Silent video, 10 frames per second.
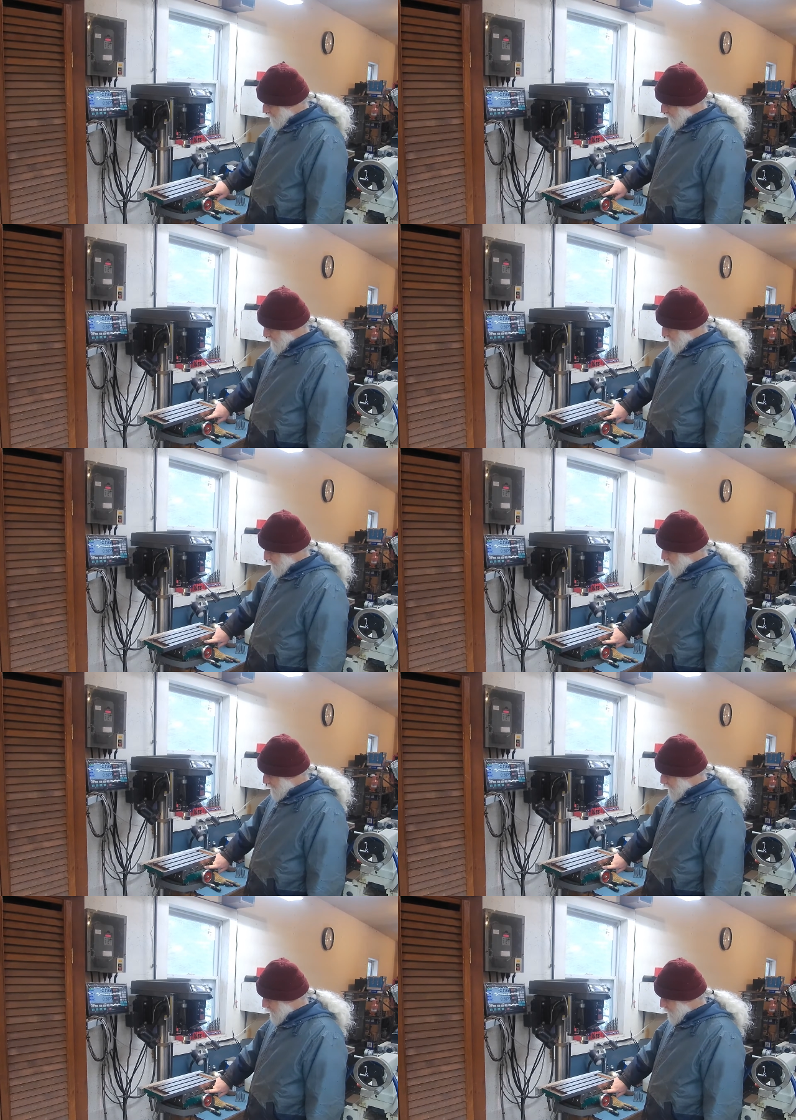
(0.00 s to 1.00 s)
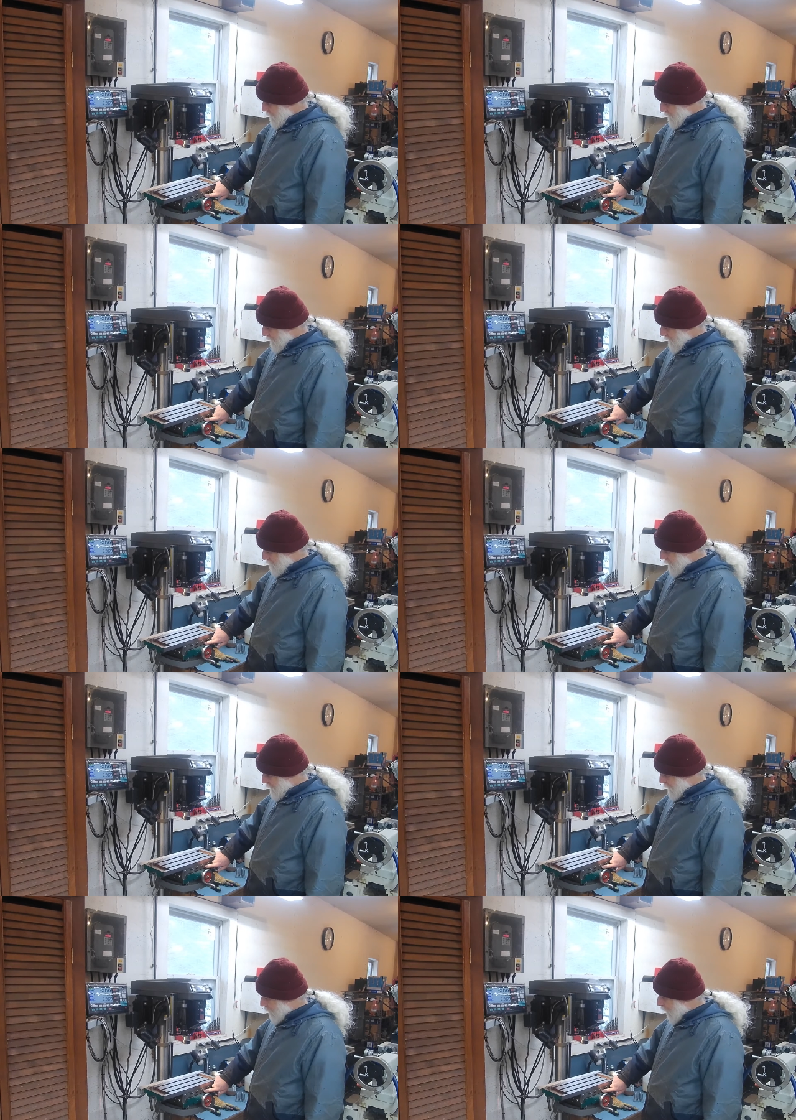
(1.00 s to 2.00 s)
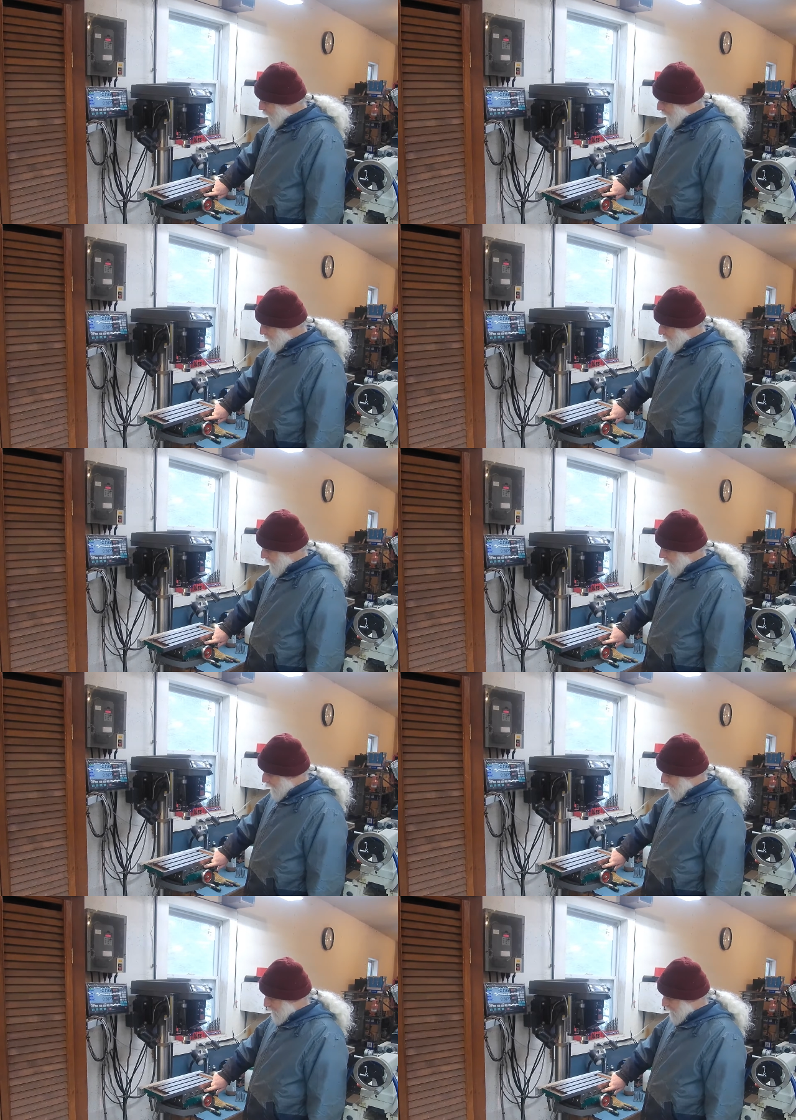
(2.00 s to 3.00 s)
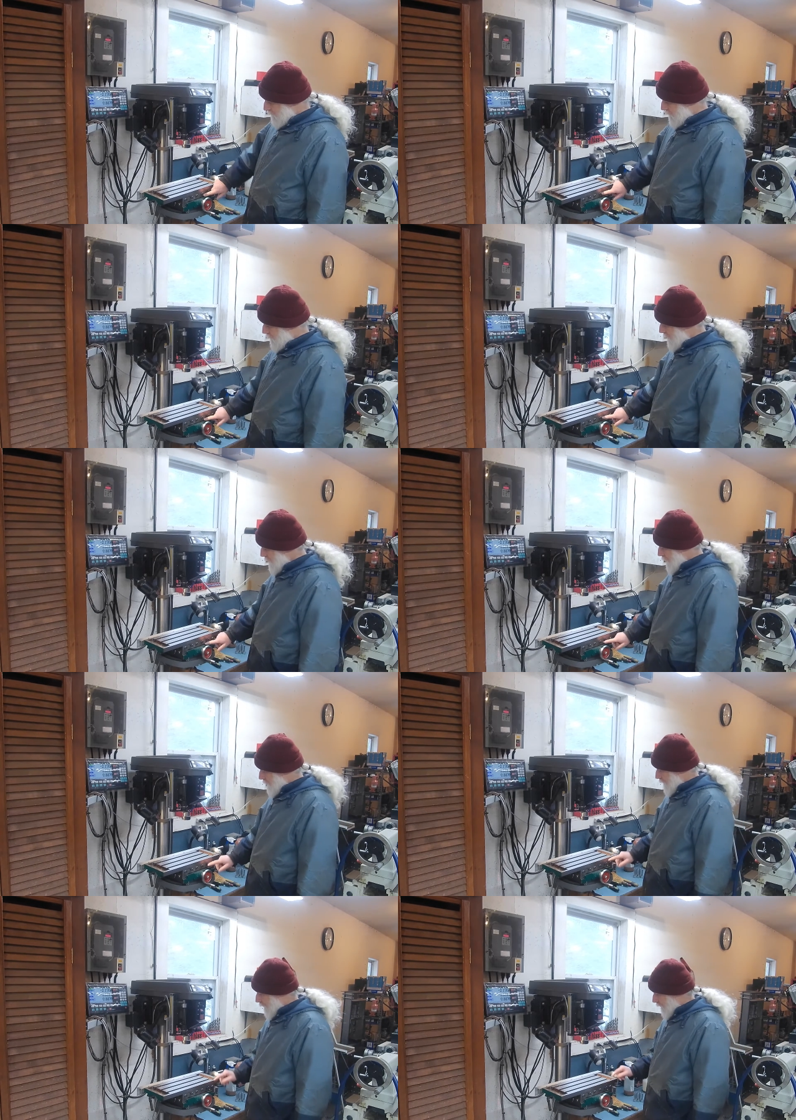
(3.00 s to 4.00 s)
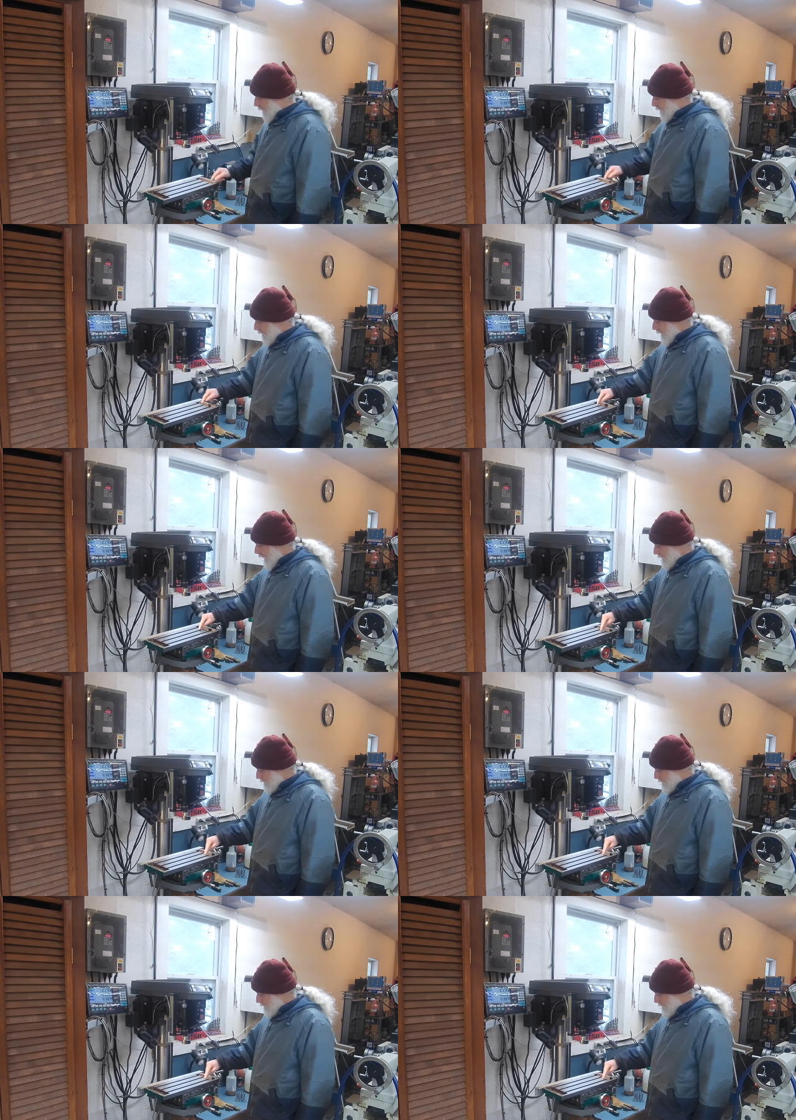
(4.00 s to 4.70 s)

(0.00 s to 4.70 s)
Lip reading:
No face is visible, so there are no lips to read.